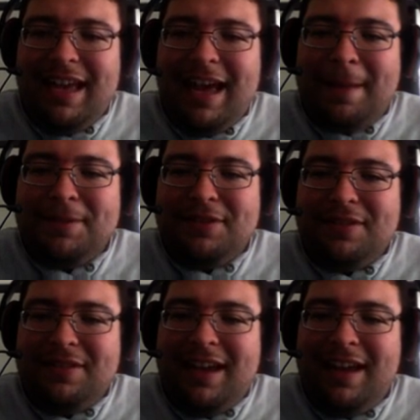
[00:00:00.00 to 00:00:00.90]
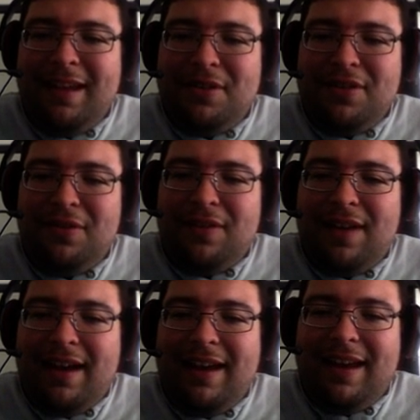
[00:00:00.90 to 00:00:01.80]
Absolutely. I am a doer.
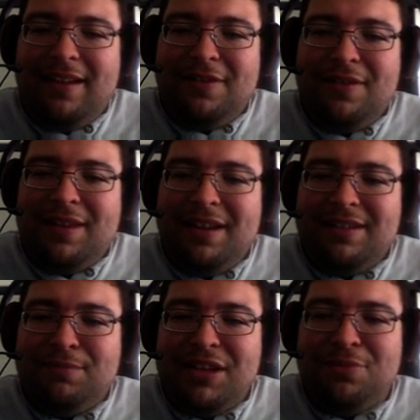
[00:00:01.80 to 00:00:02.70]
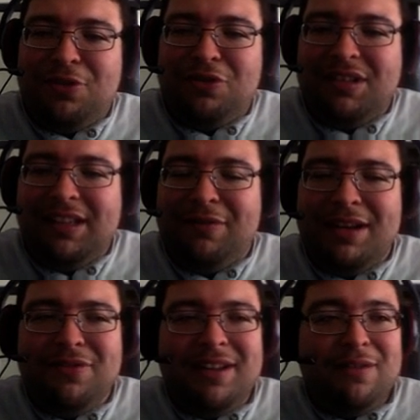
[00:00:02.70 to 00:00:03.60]
I learn things much more quickly by
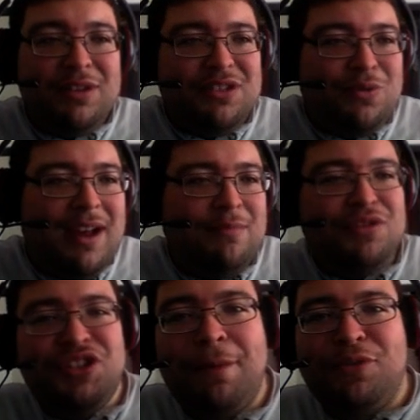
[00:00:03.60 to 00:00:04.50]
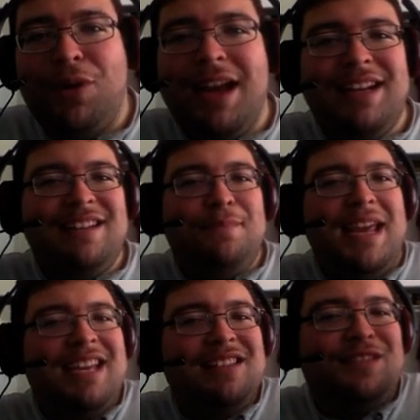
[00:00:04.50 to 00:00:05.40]
doing it, which is why I jumped right into
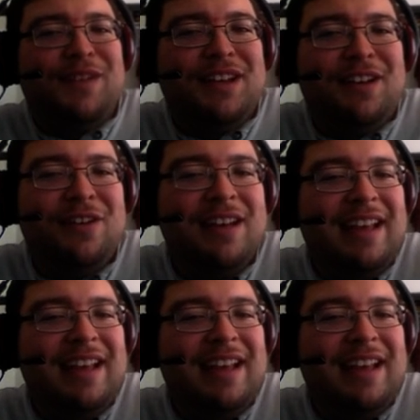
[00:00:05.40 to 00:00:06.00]
making this video.